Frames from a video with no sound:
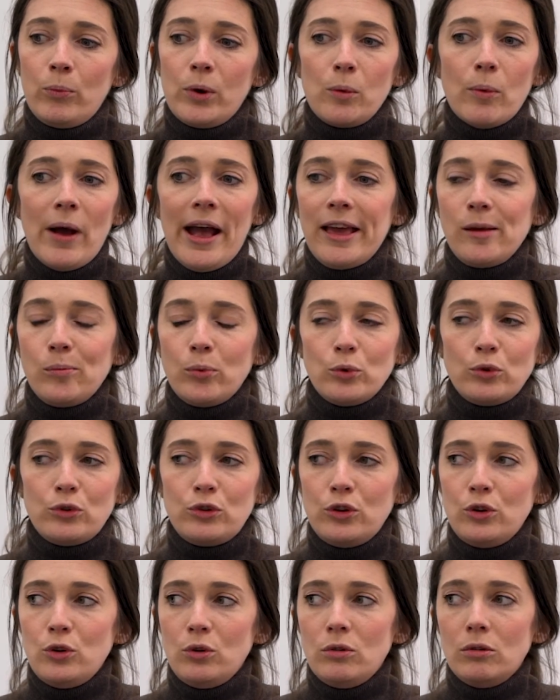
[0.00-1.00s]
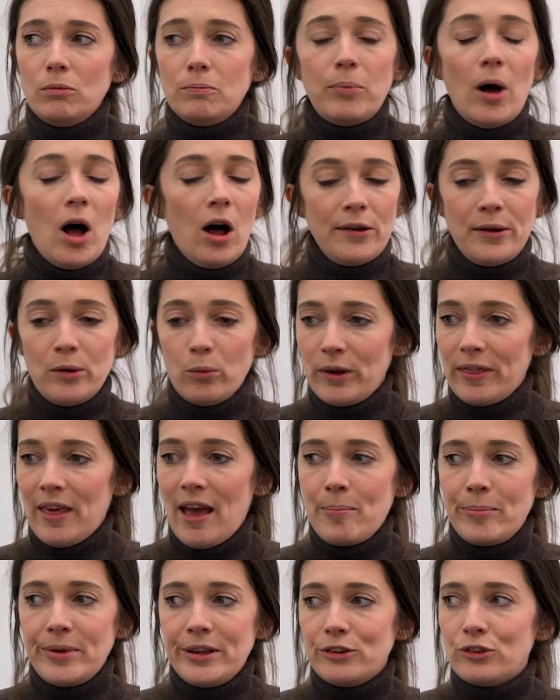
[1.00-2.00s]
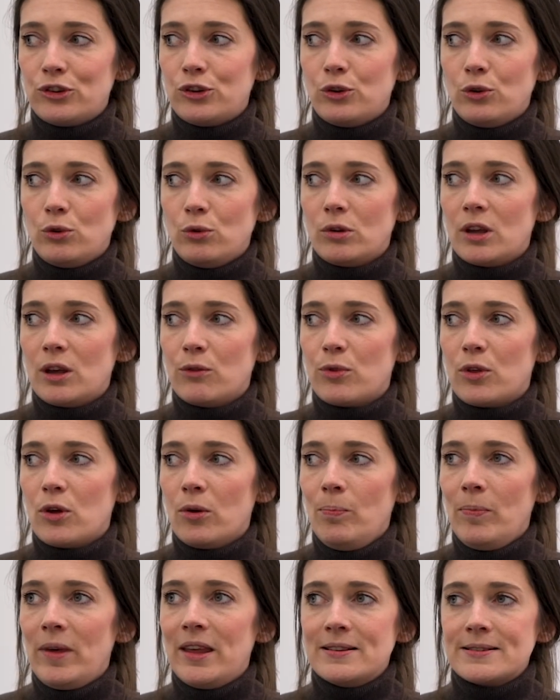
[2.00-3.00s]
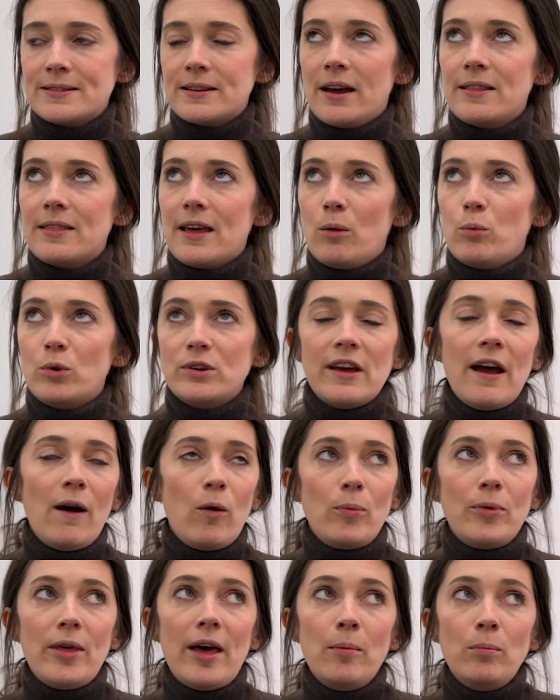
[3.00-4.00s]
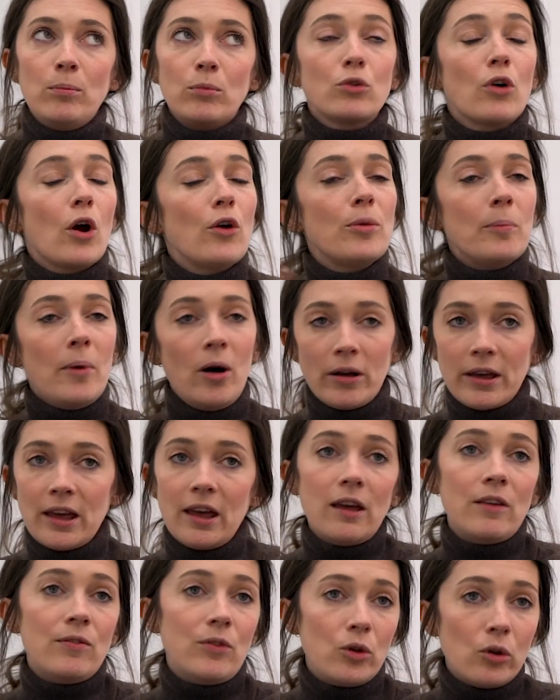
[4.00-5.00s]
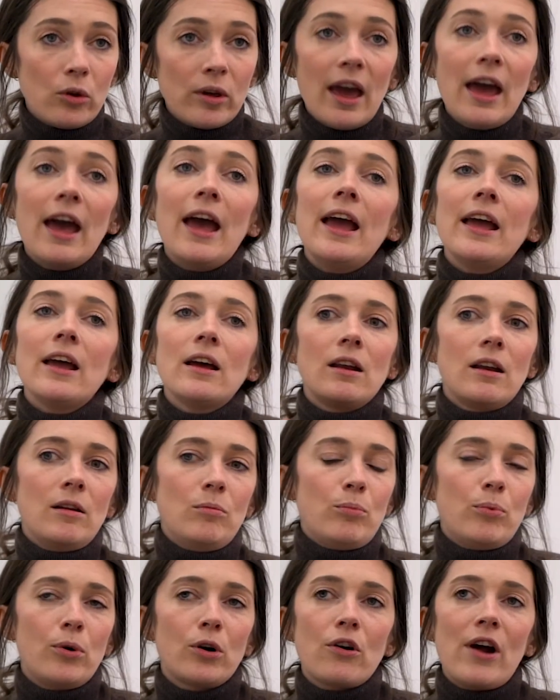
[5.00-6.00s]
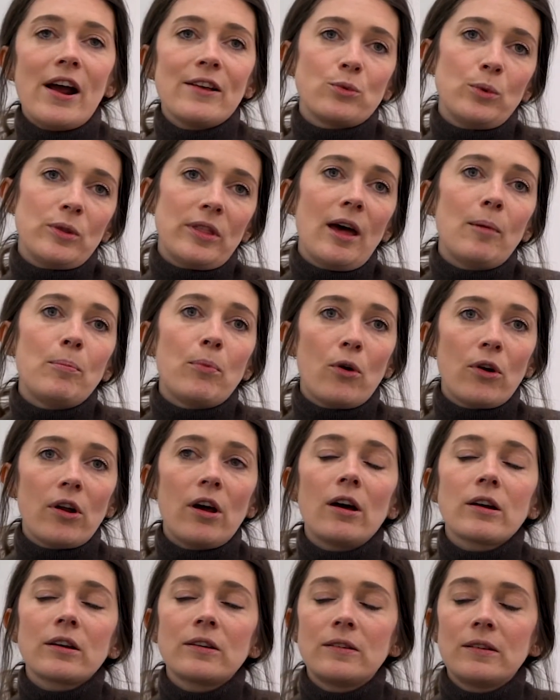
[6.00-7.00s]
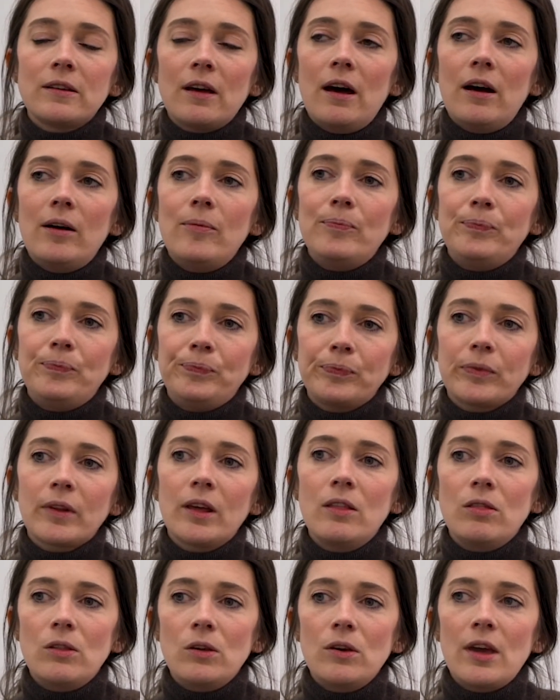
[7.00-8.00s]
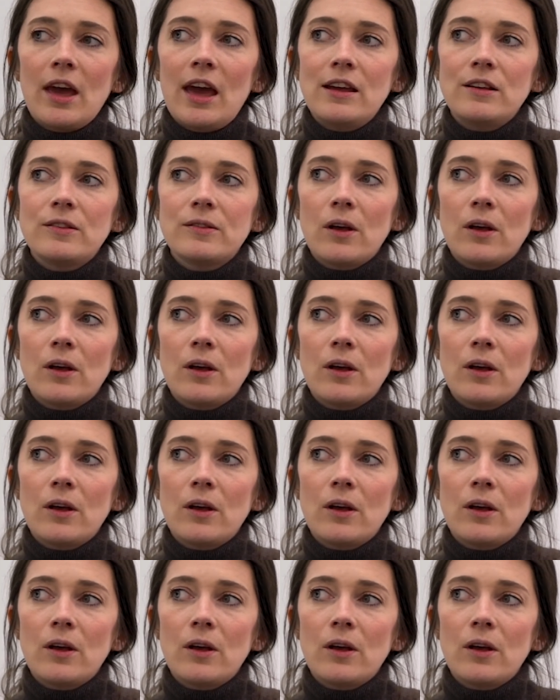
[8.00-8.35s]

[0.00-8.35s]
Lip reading: we were able to partner with Emmy to give them insight that would help them grow the market in the UK and progress with their product in the UK.